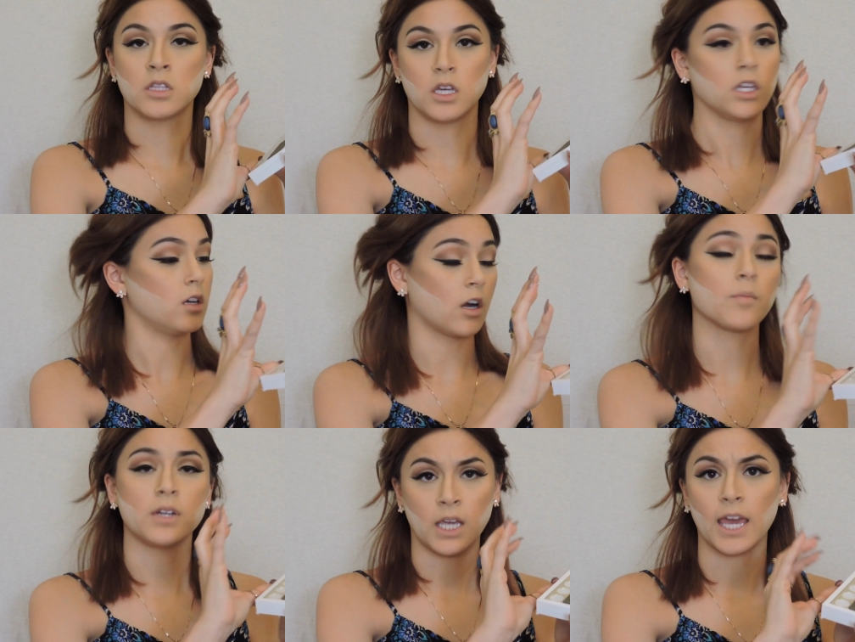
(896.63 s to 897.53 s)
The
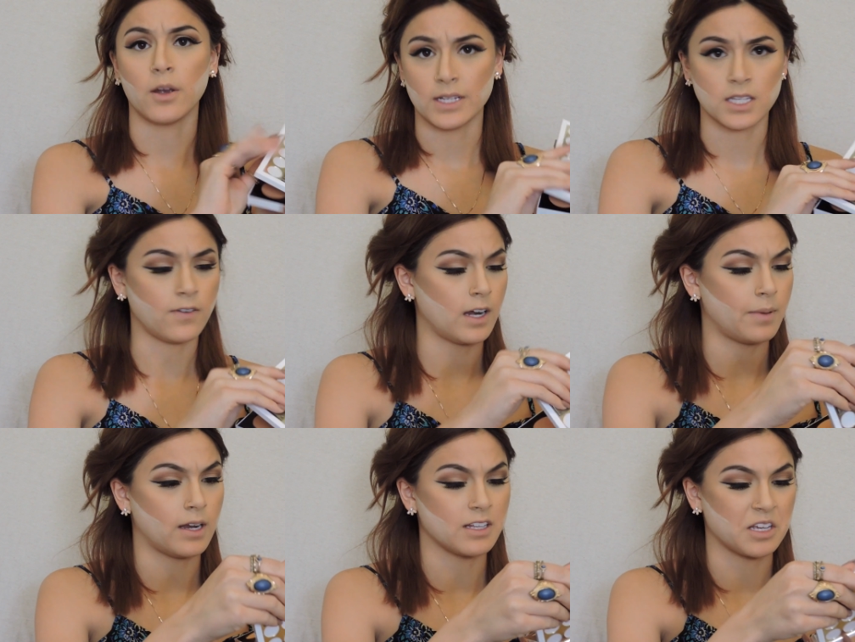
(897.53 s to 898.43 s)
Urban Decay Gwen Stefani
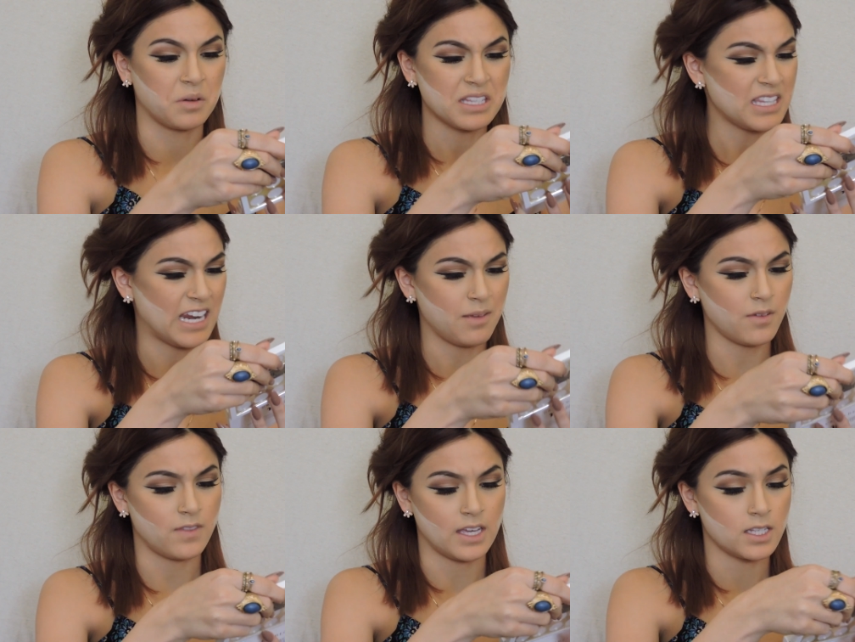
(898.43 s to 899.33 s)
powder. I was like, what's the name
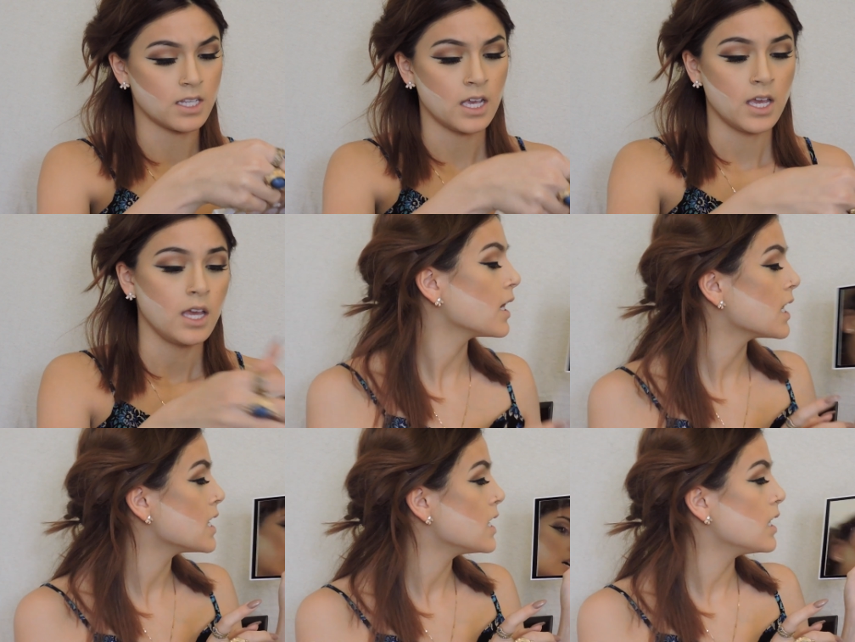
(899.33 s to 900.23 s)
of this?
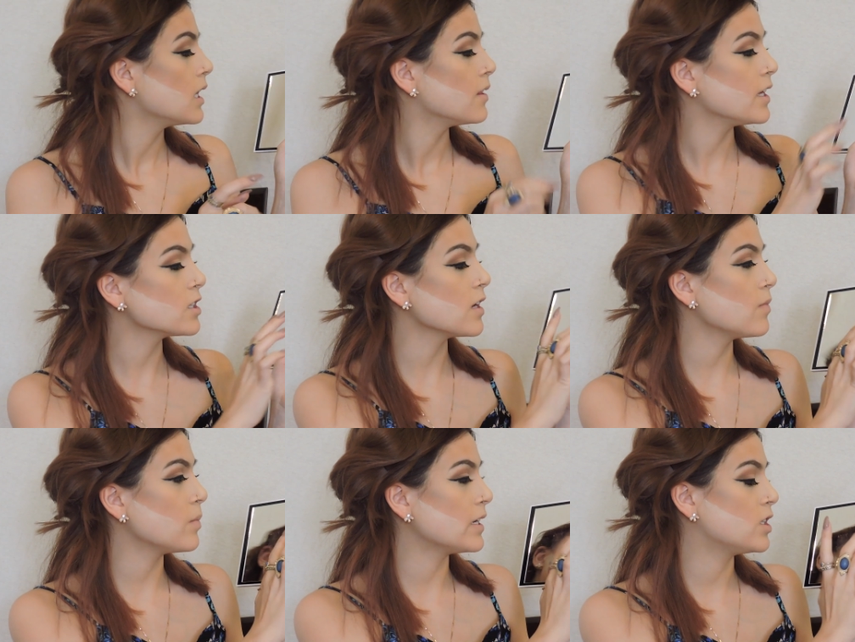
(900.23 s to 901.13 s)
These have
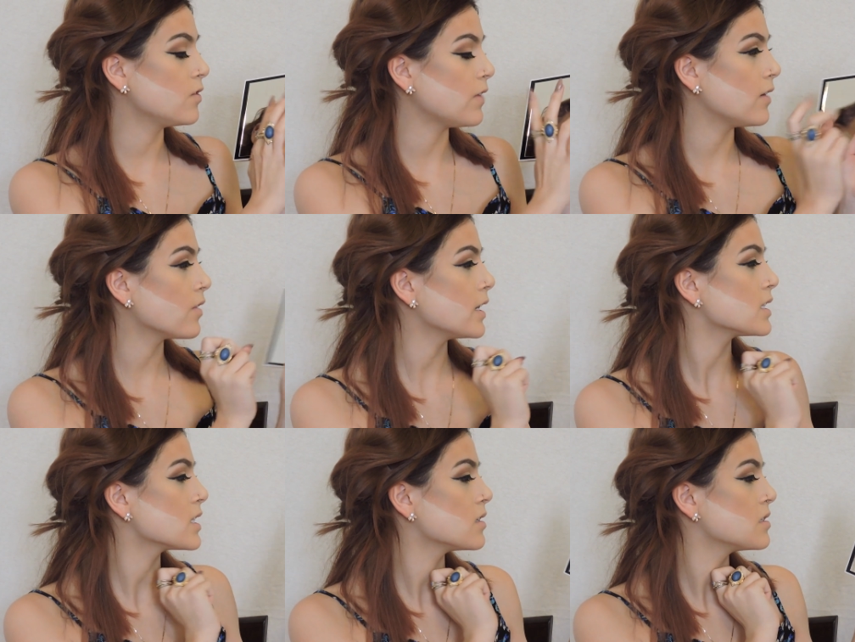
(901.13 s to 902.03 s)
been my two favorites.